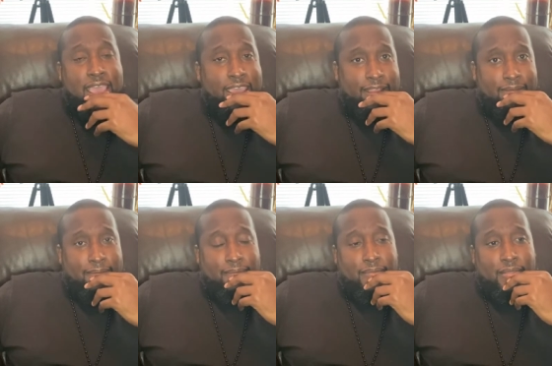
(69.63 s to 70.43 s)
that
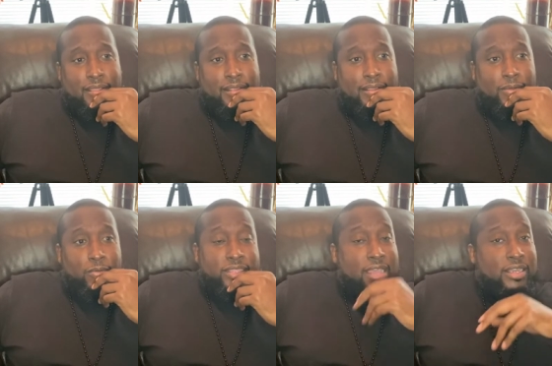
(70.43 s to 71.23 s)

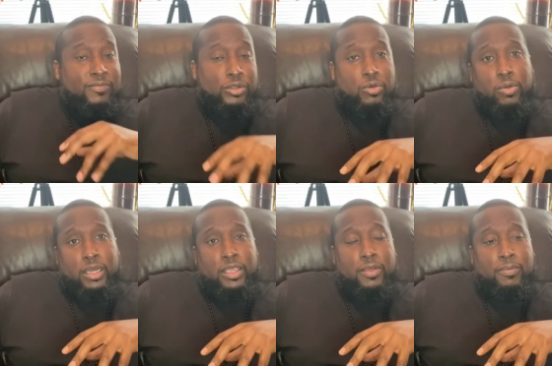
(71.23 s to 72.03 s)
without even
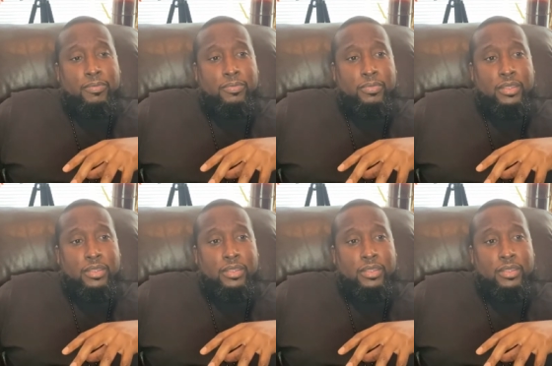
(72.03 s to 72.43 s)
knowing him.